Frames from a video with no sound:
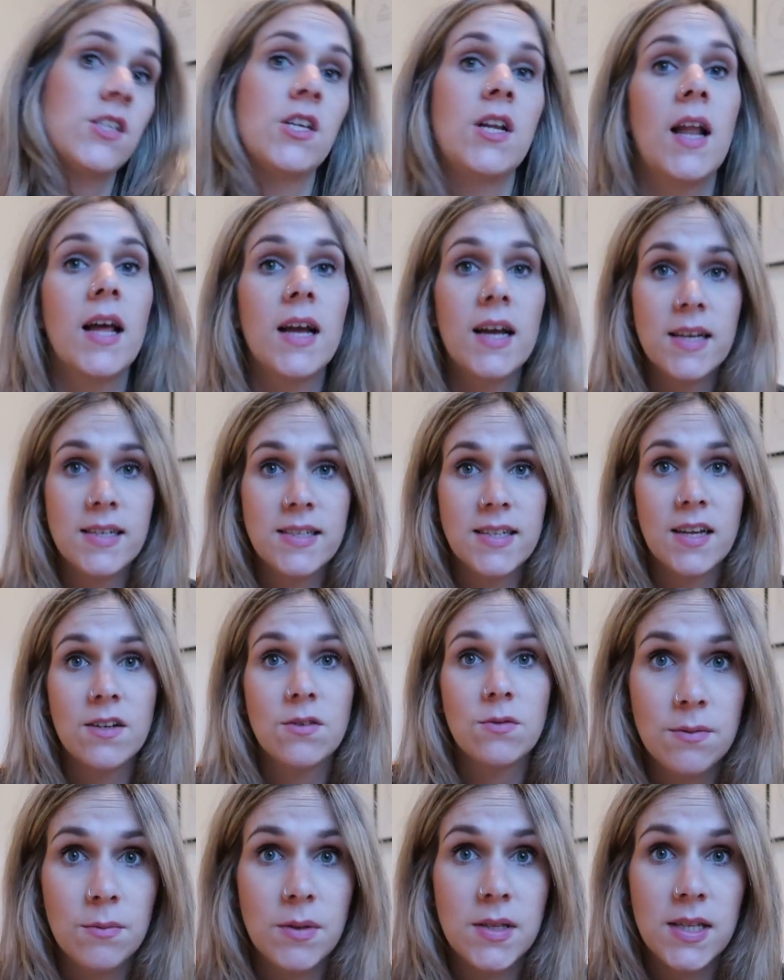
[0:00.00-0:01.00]
so like I
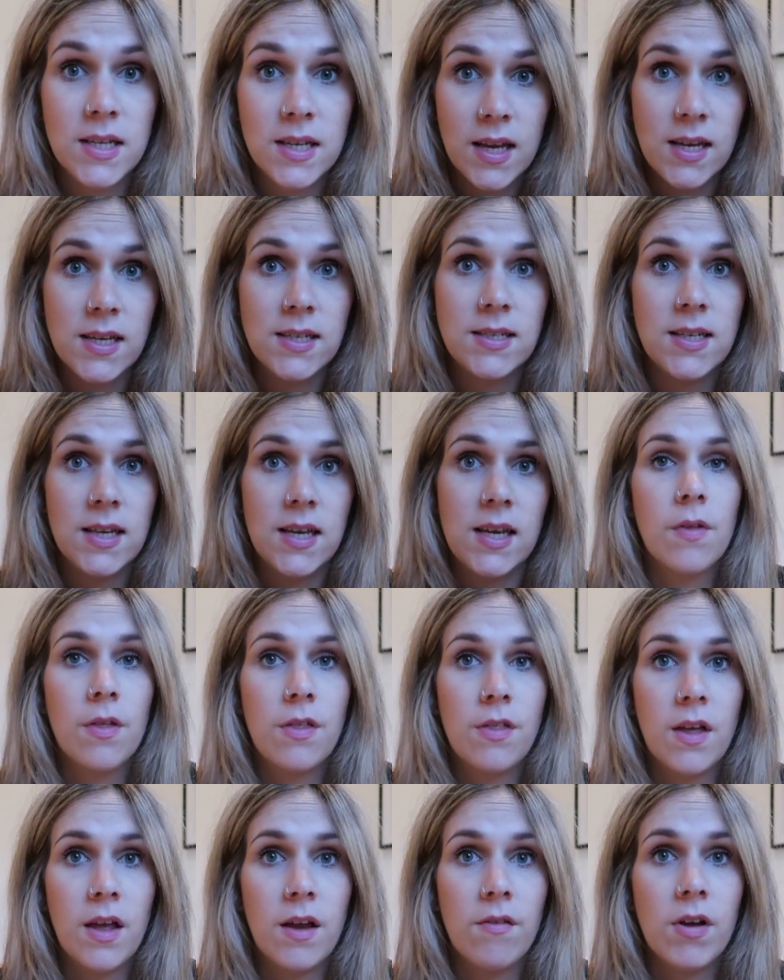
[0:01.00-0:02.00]
said, with the easy
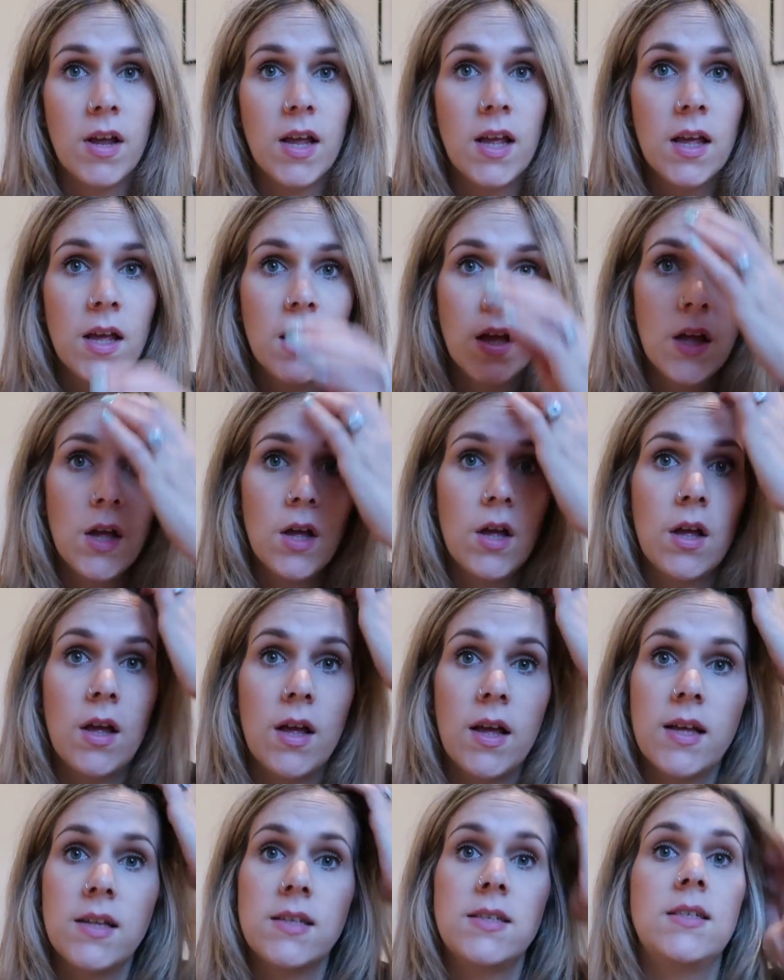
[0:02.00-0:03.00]
theory,
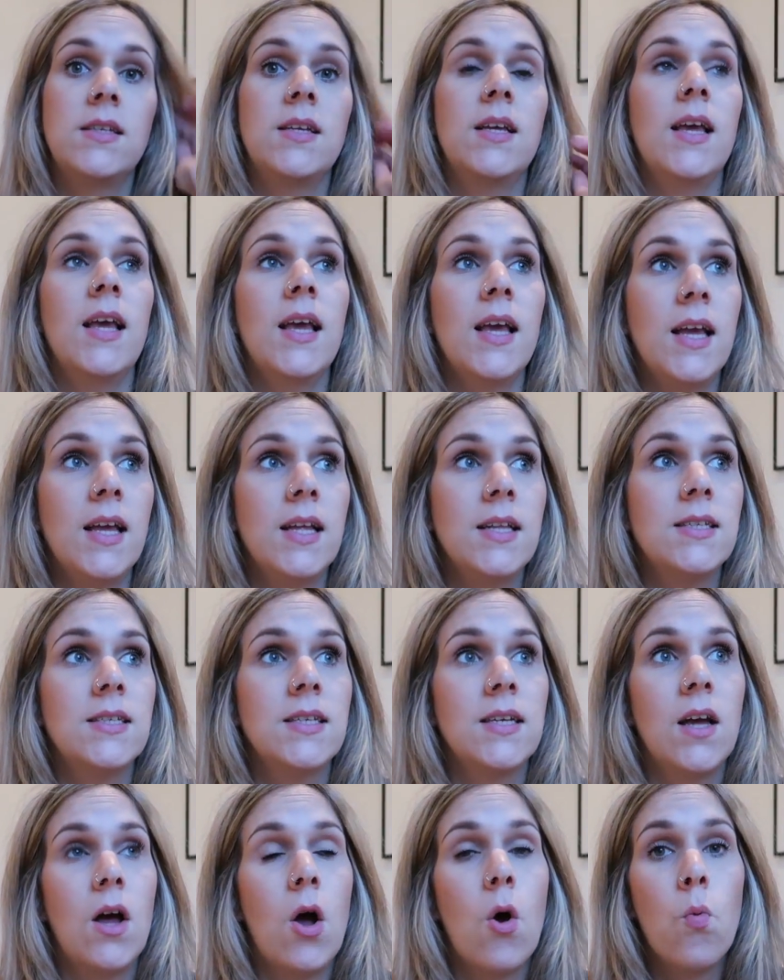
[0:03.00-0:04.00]
it's
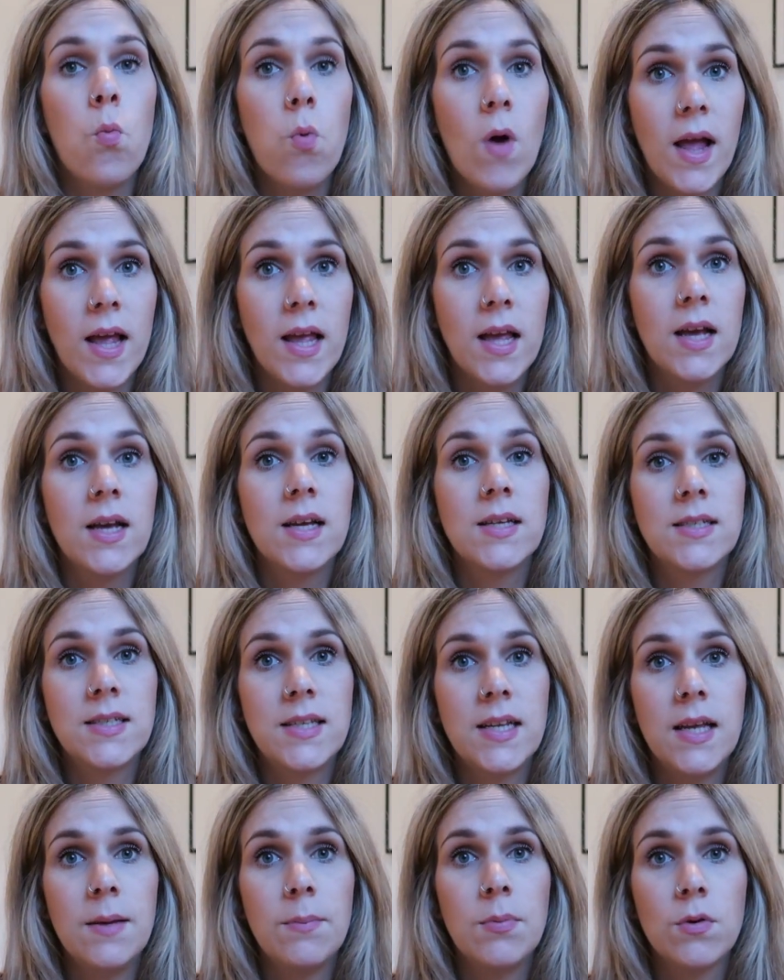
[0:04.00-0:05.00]
eat, awake,
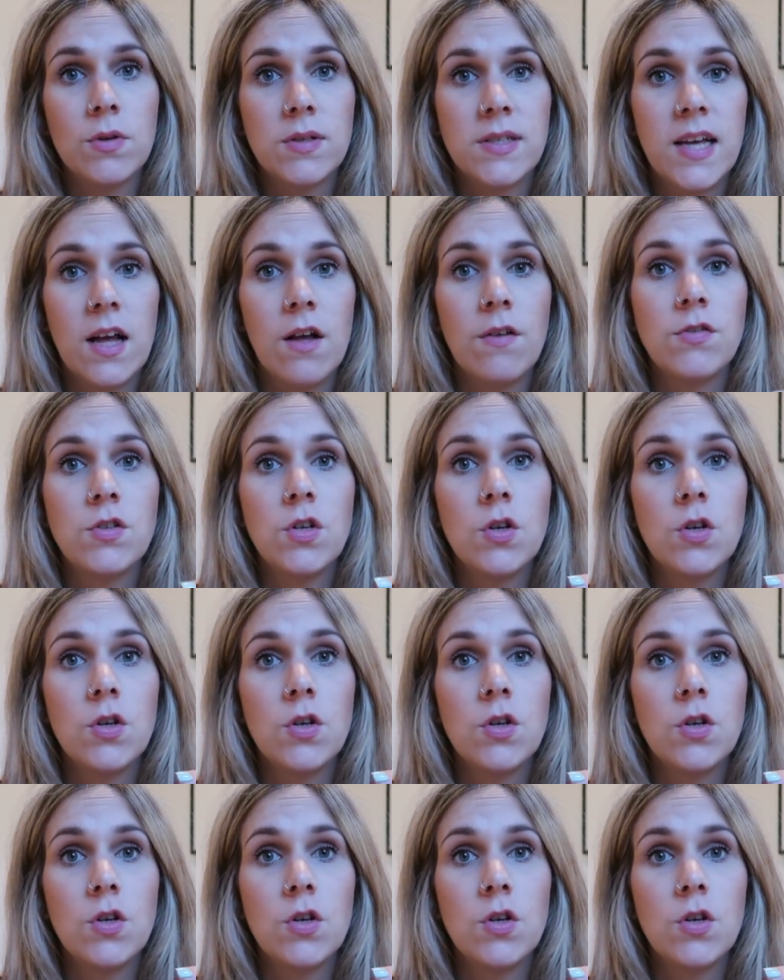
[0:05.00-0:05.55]
sleep yourself.